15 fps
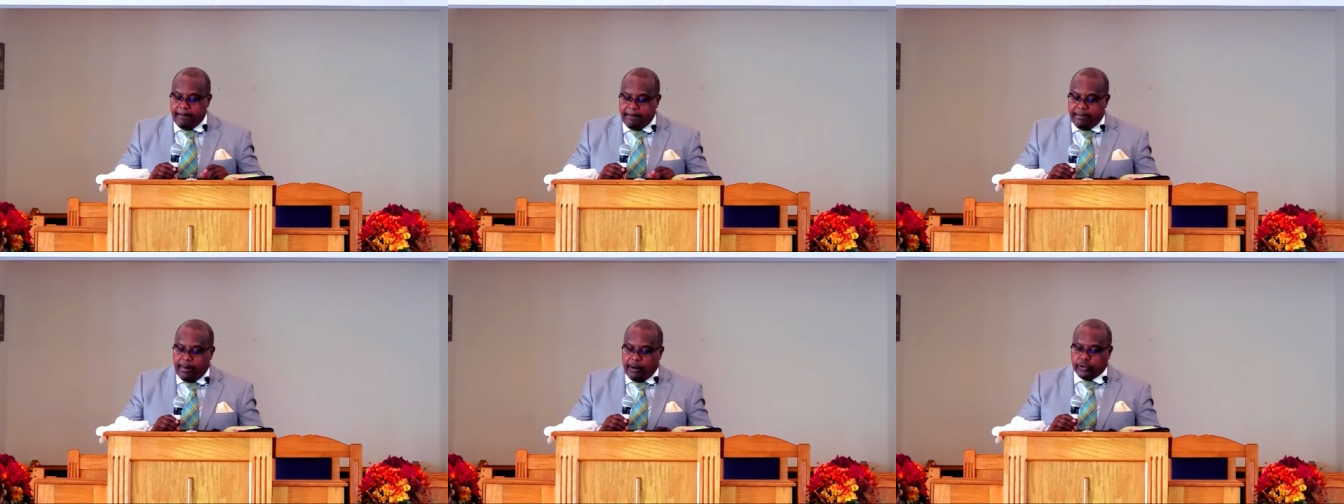
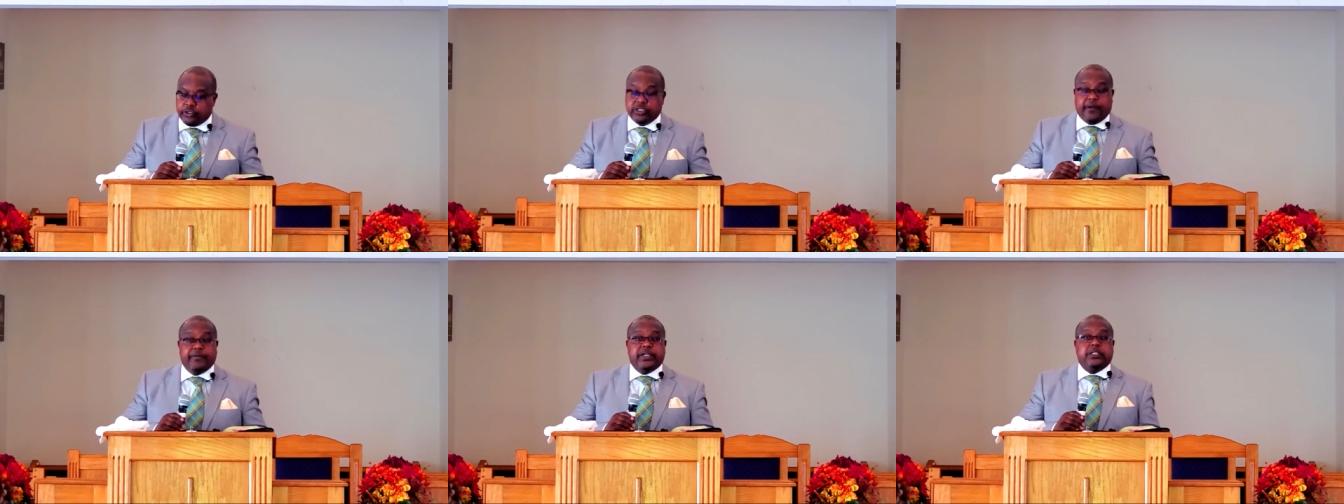
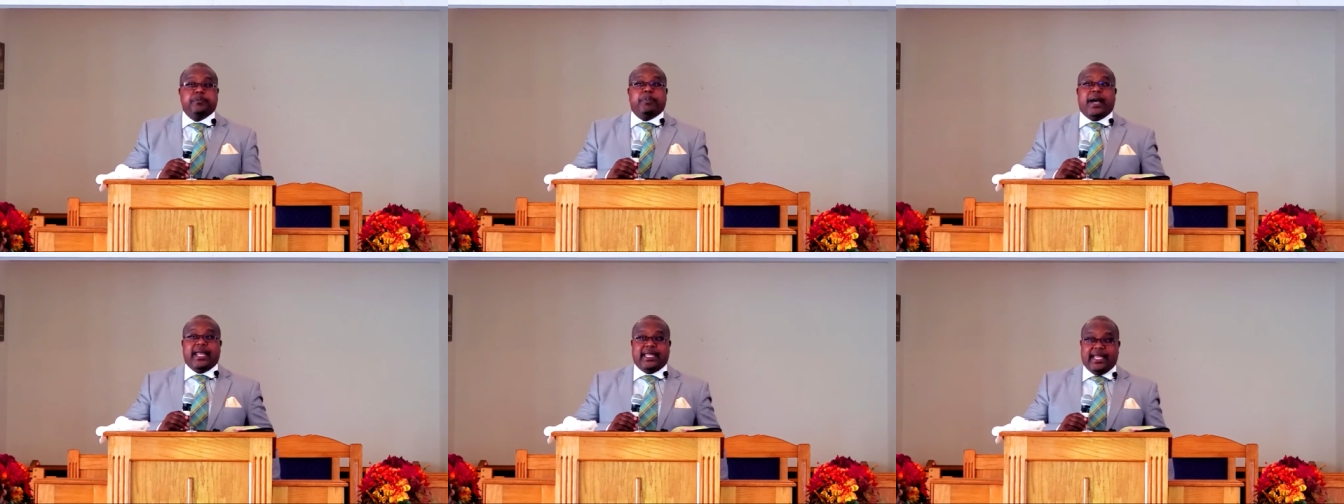most of the
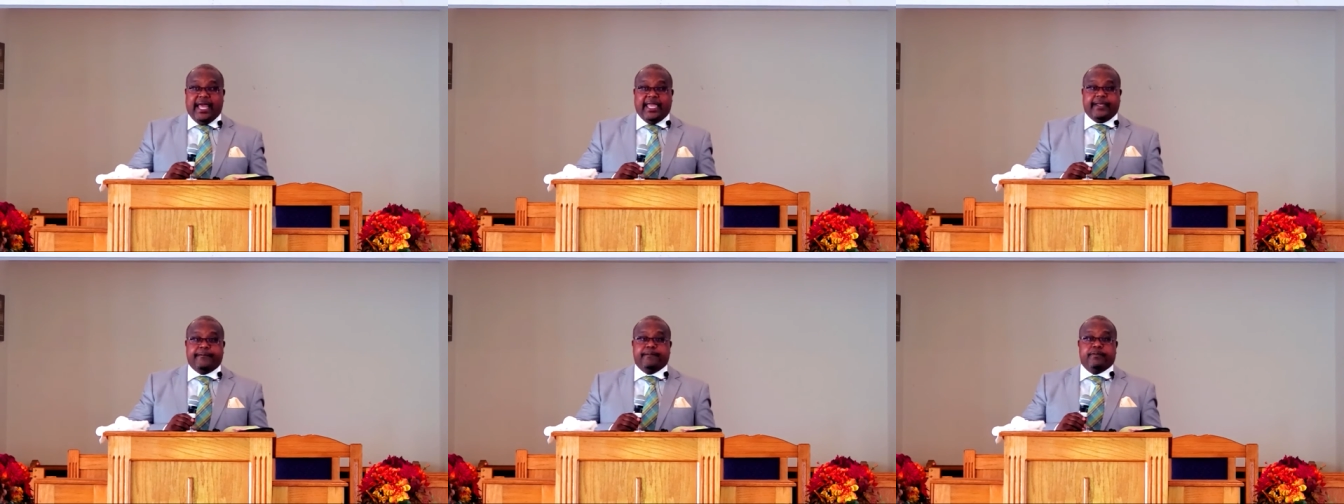
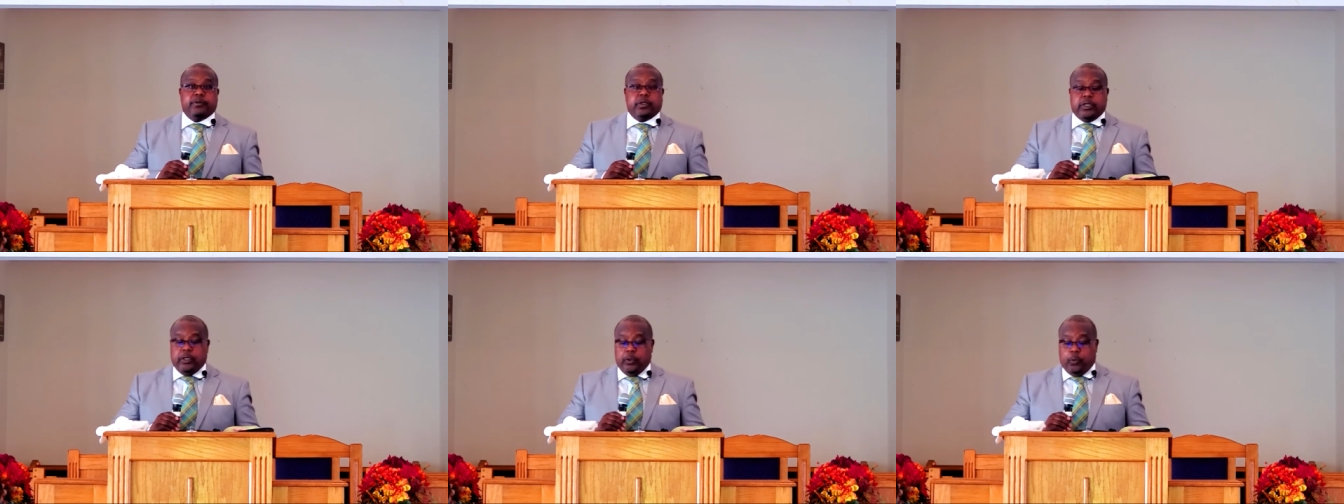spotlight
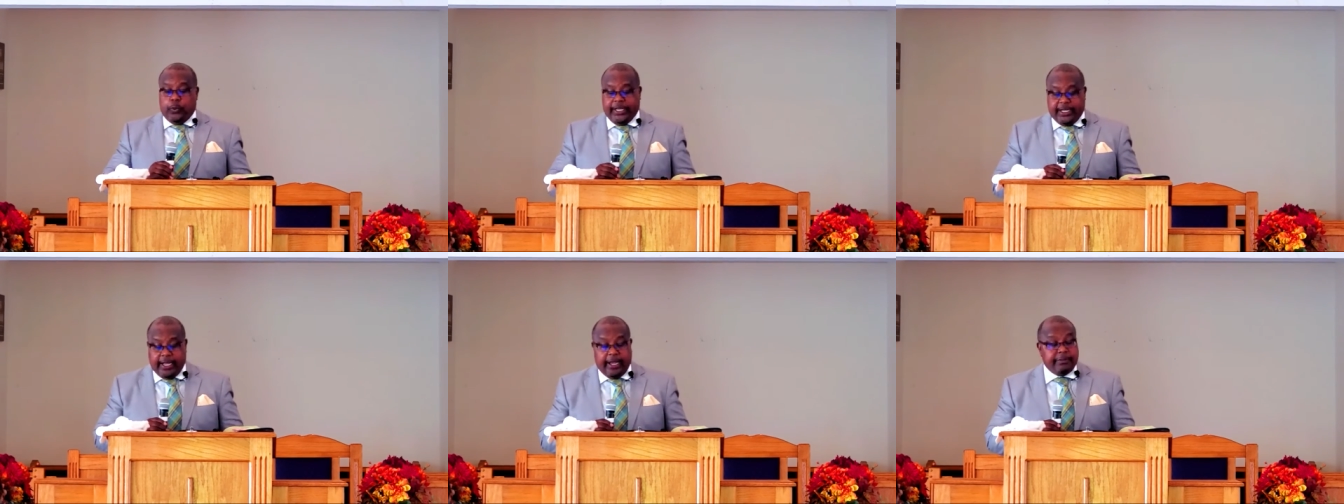
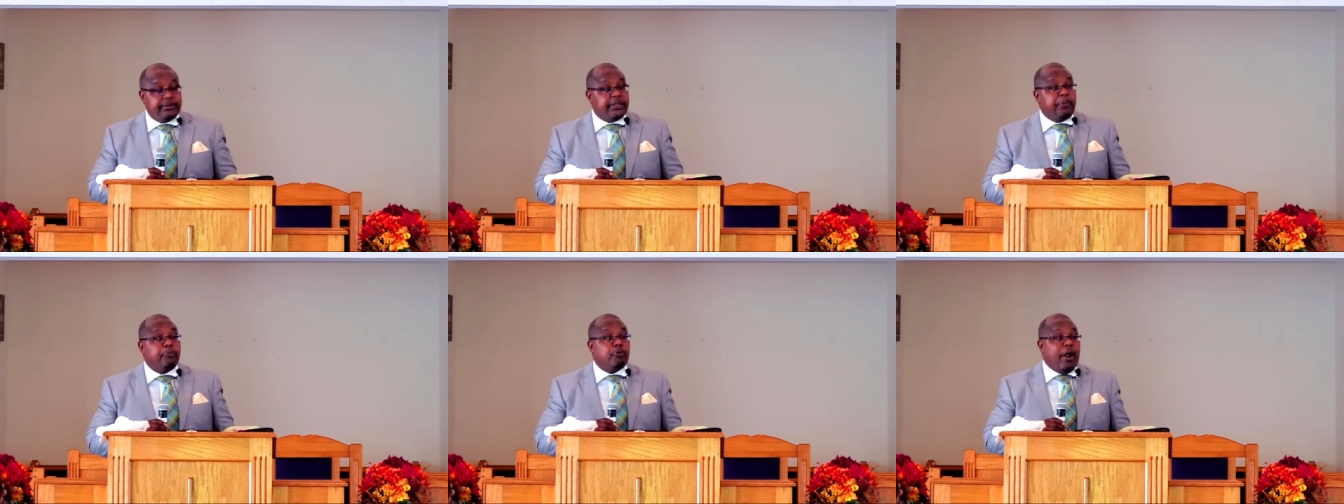when it
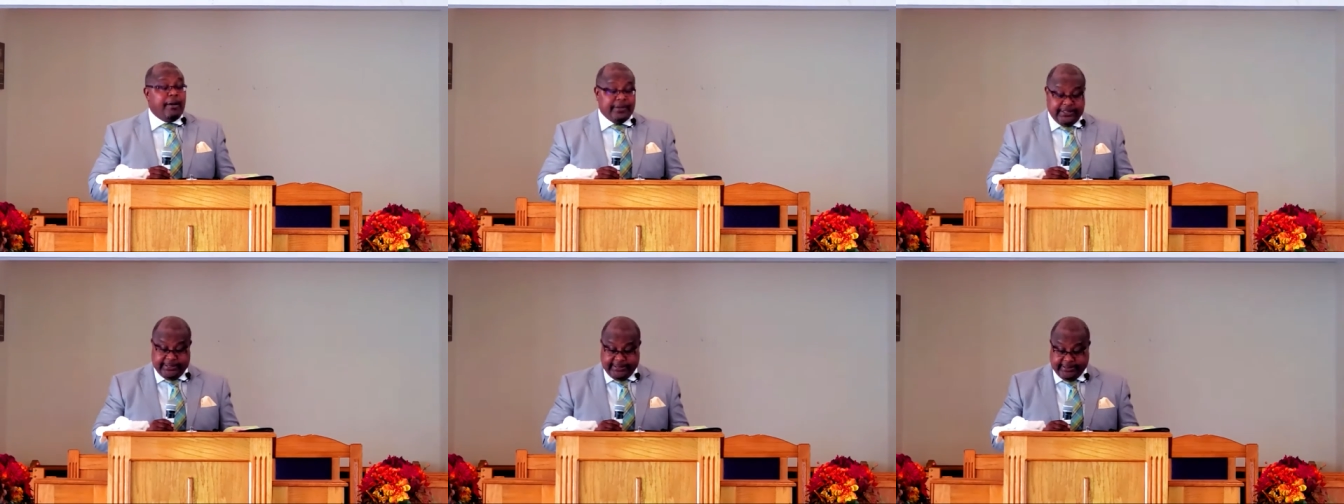comes to
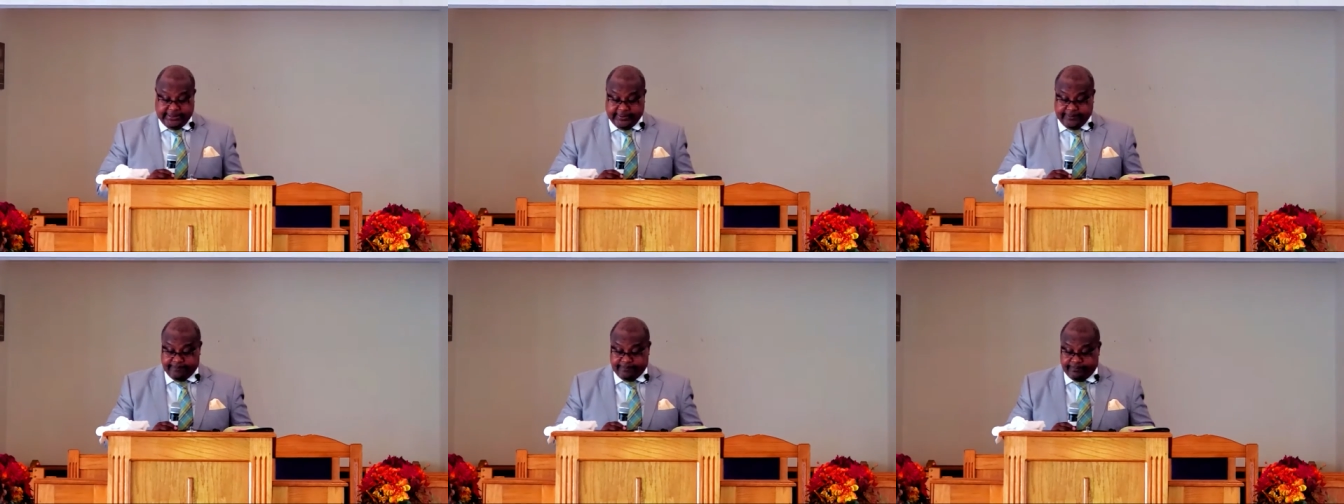
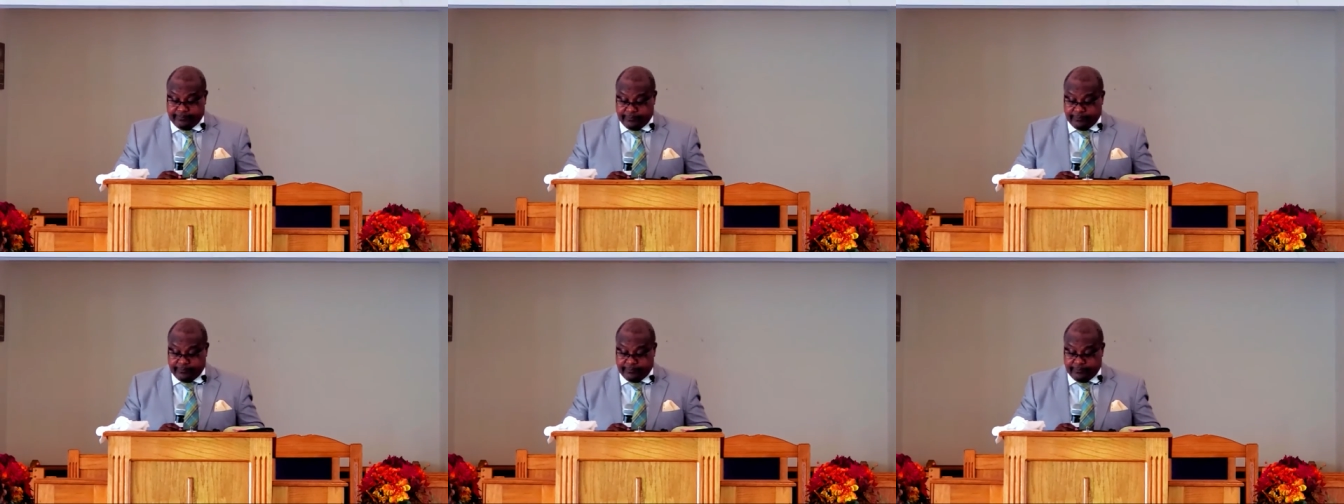promises.